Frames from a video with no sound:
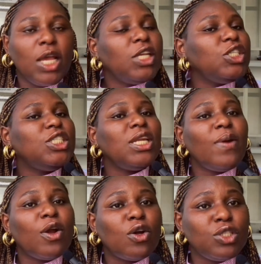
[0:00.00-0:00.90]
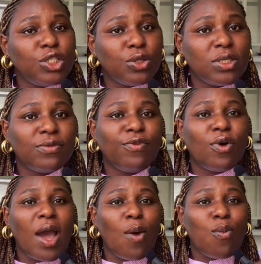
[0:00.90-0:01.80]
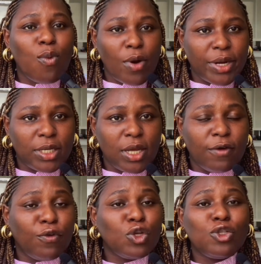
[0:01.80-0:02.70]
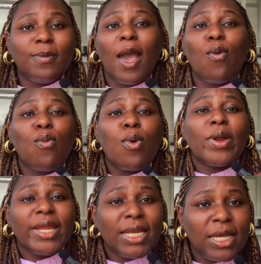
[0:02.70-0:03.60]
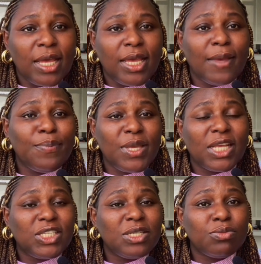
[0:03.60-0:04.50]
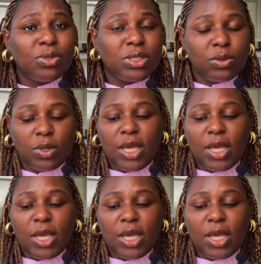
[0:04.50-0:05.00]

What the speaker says: The general conditions for award, for you to be awarded a PhD in Brazil,